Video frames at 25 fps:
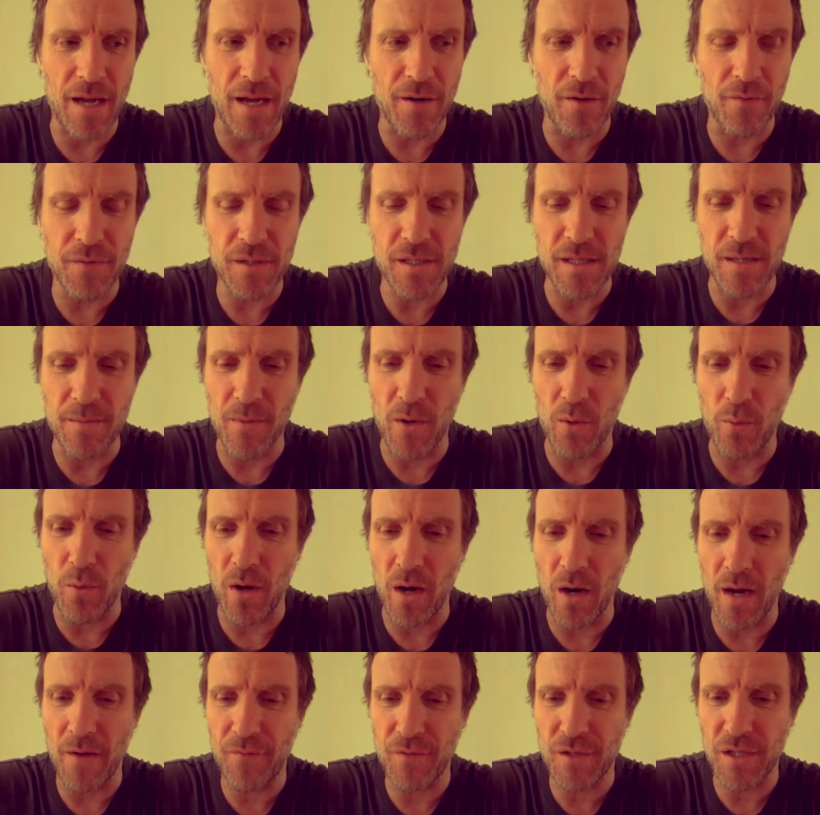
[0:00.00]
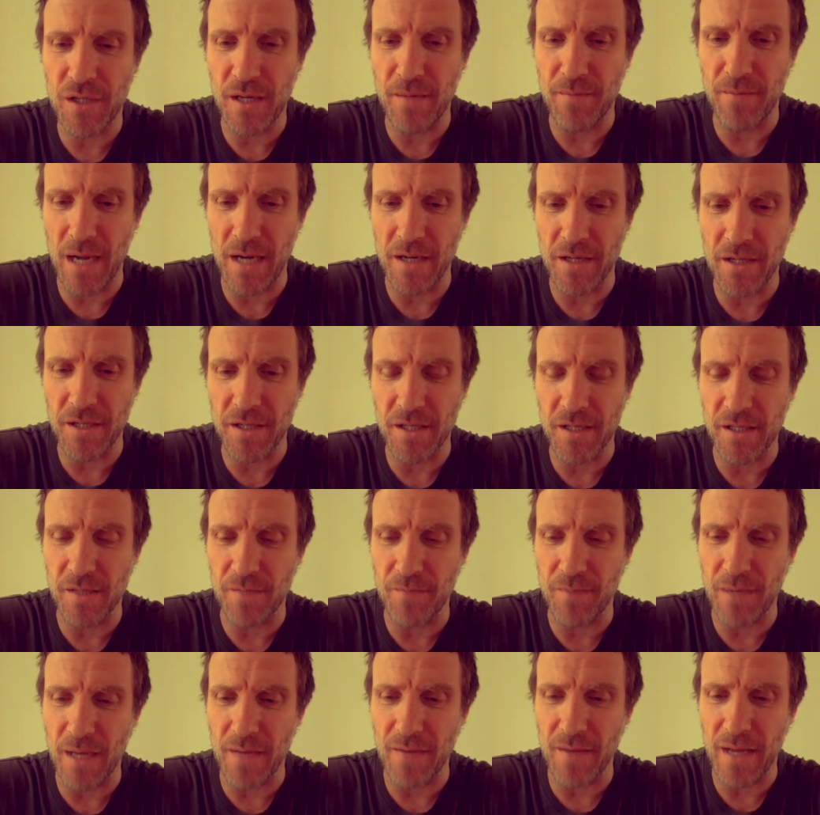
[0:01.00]
And obviously my wife, she manages the
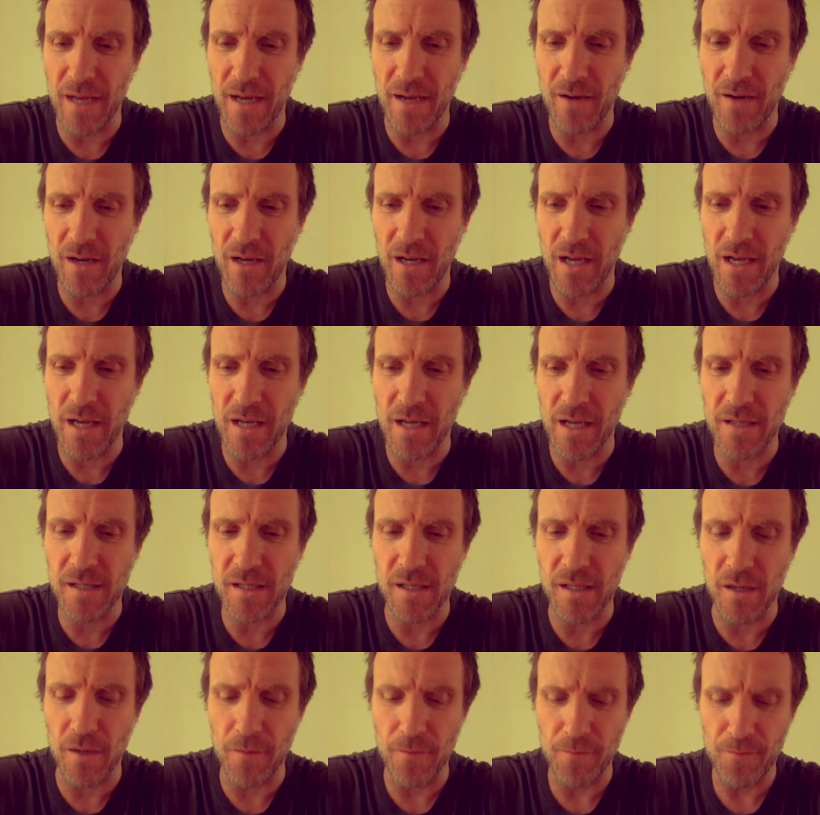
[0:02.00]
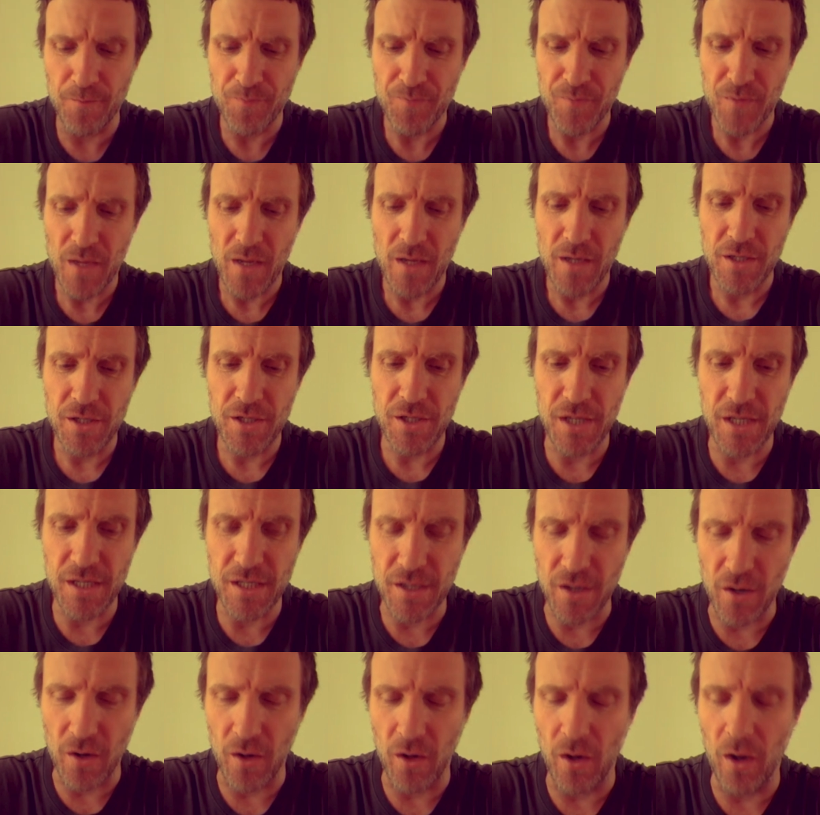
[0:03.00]
band now, Claire, so she's
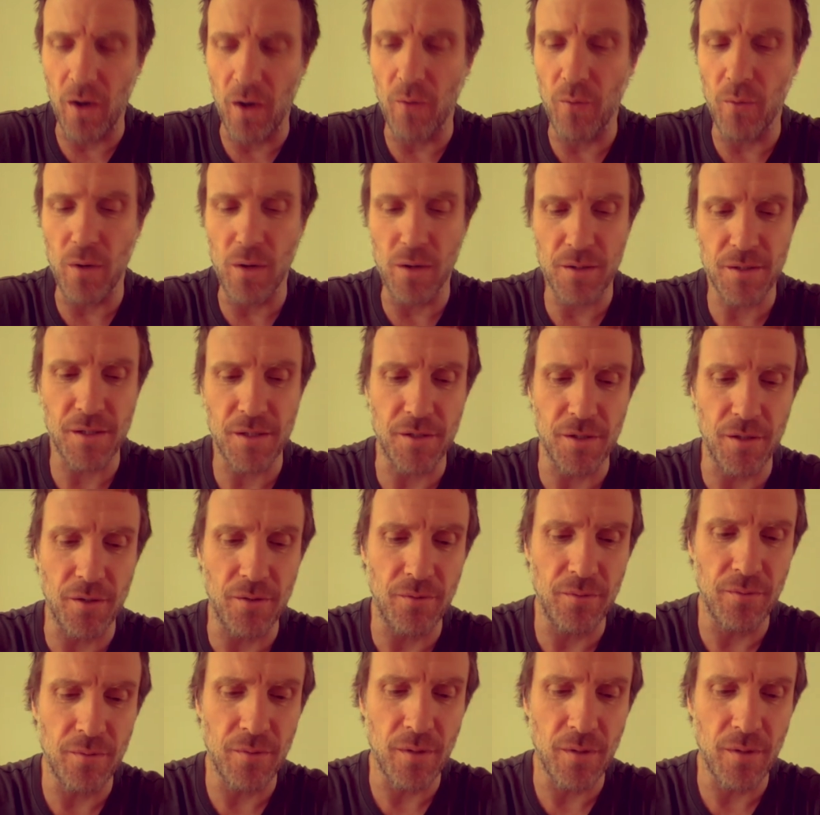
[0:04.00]
got a lot of work to do,